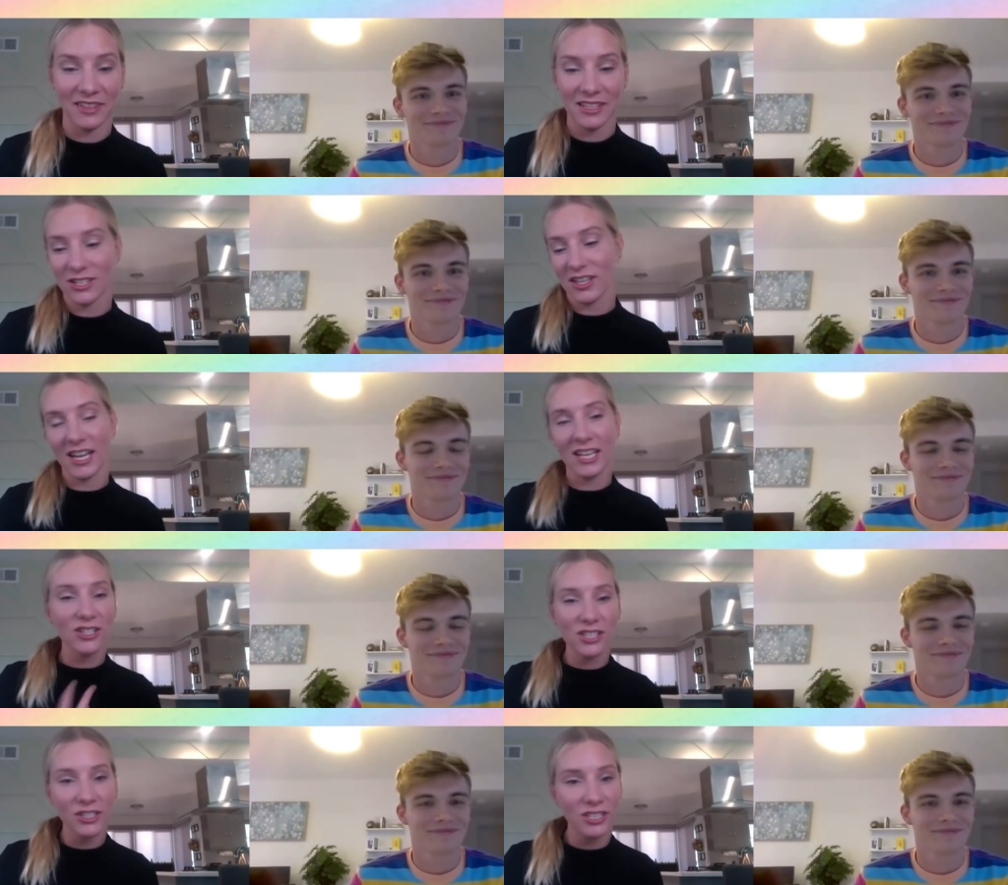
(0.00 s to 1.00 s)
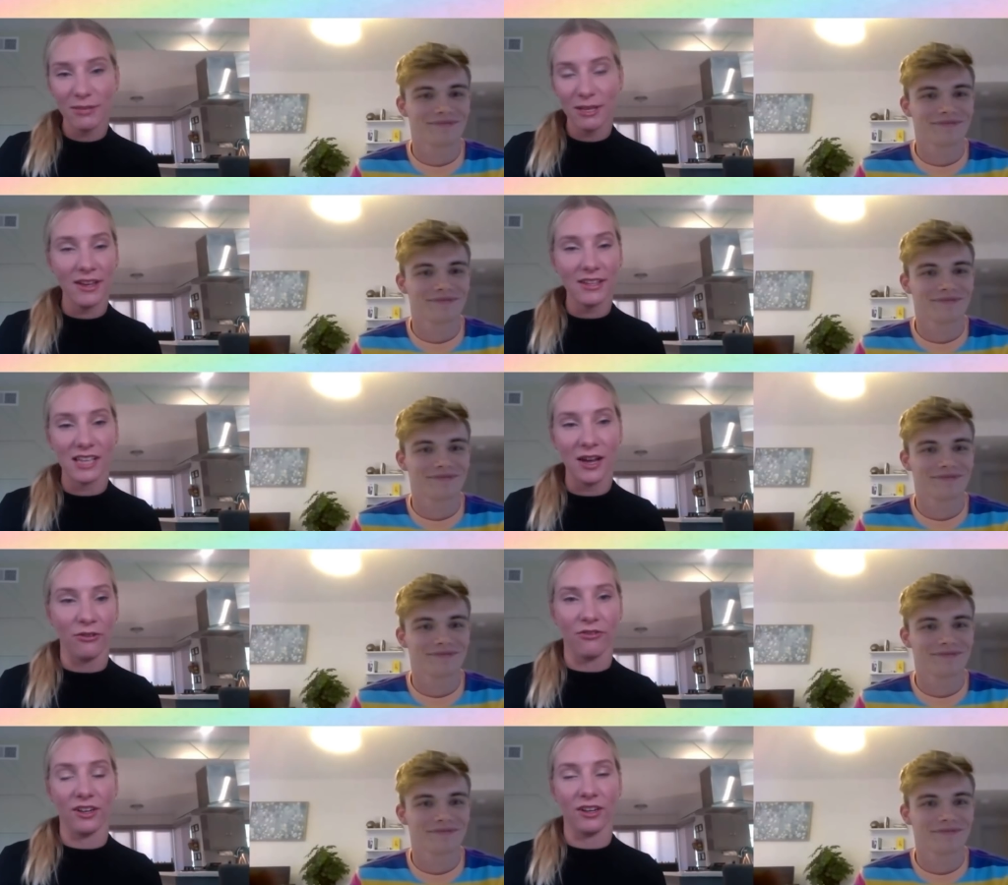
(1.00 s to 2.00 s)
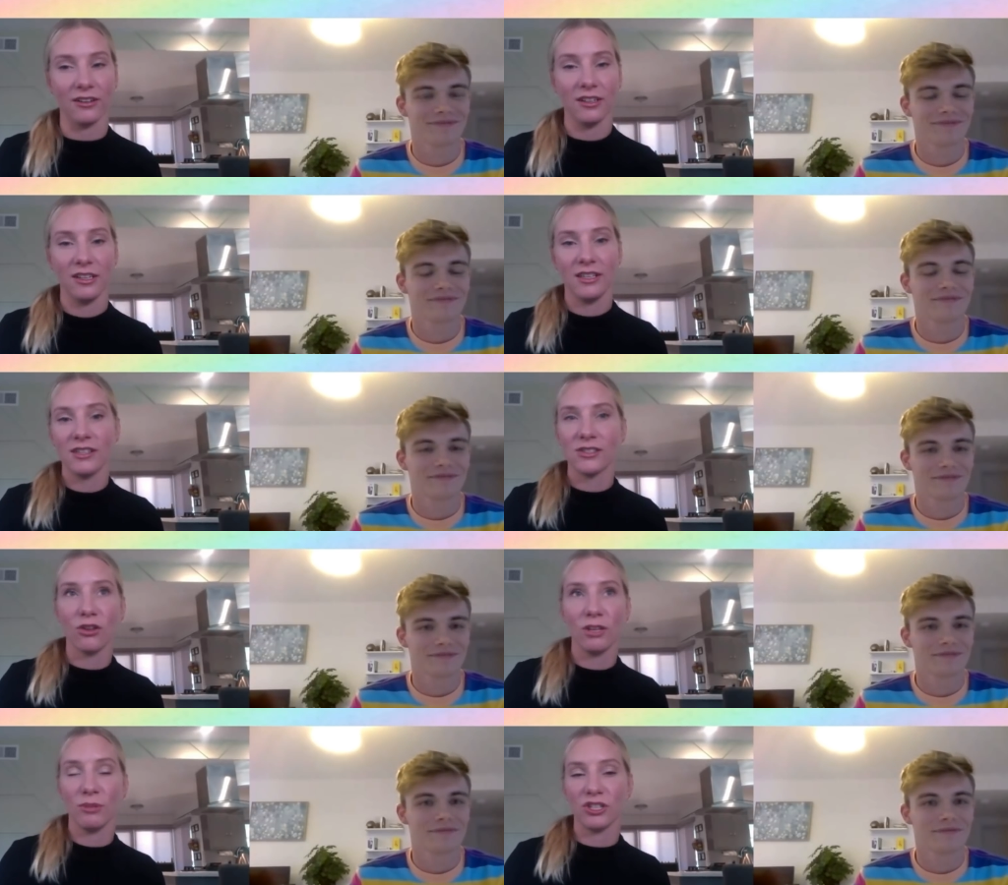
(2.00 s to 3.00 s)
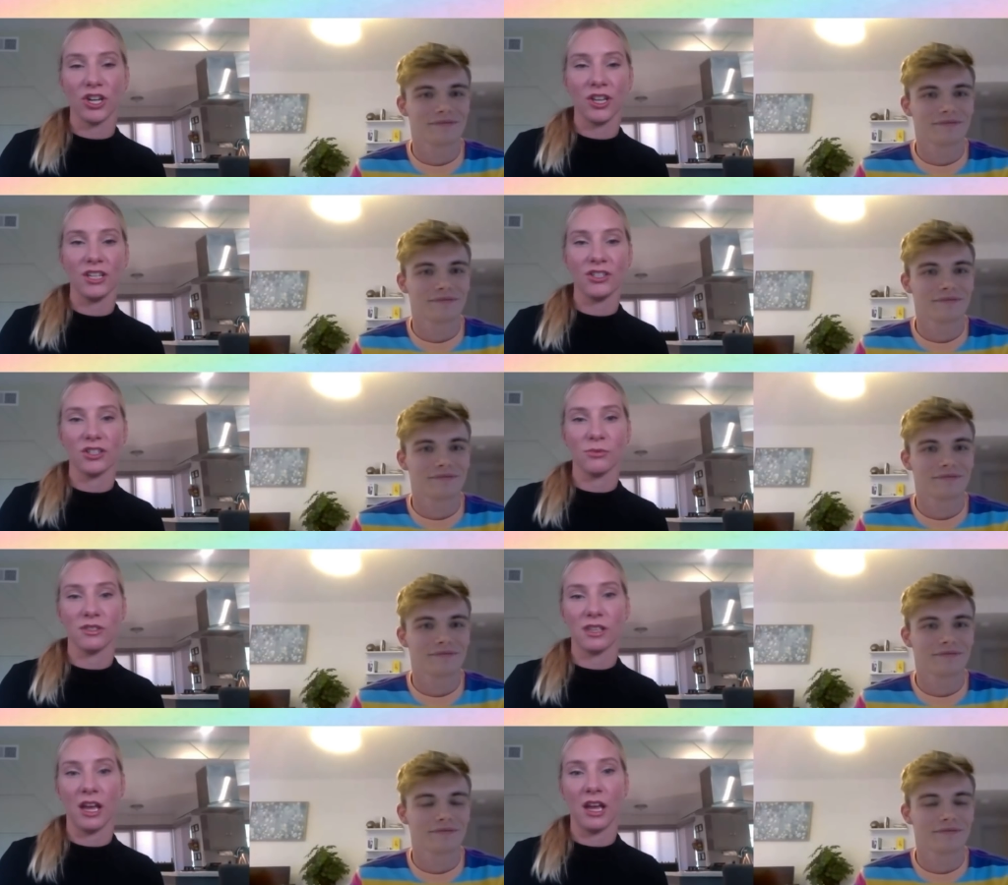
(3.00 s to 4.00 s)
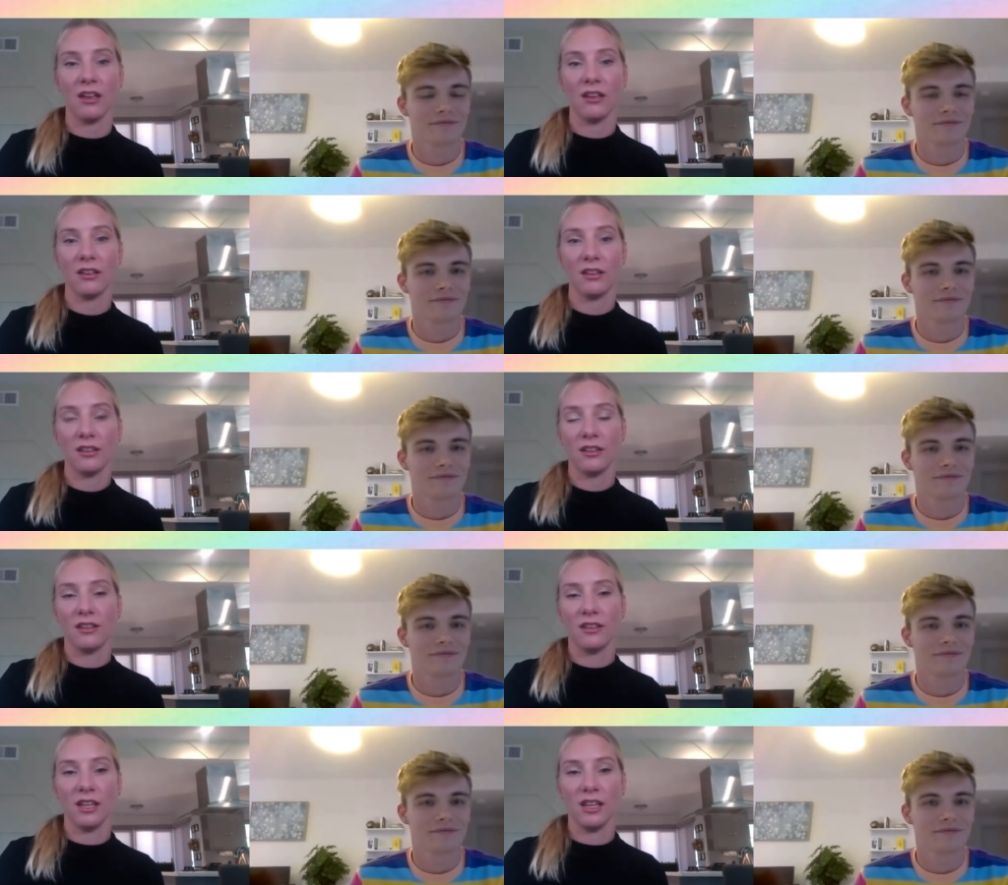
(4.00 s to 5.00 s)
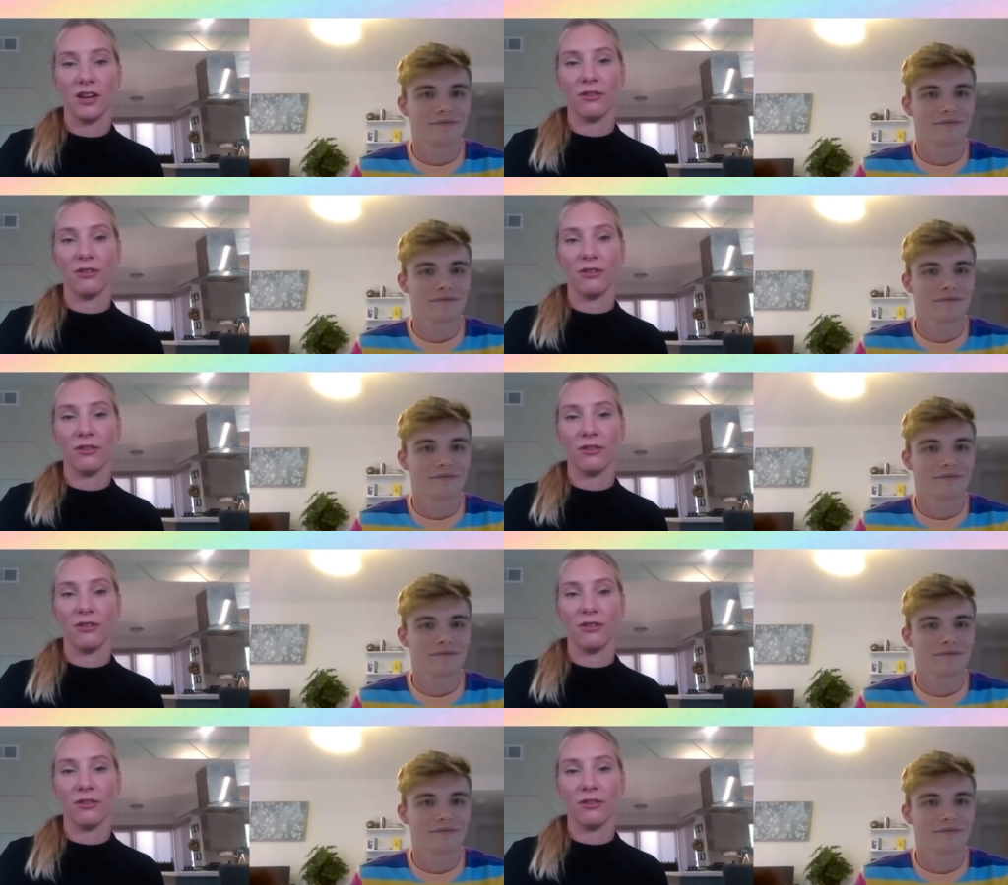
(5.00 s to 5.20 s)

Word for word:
Speaker 1: so then I just learned to be myself and slowly but surely just was like, you know,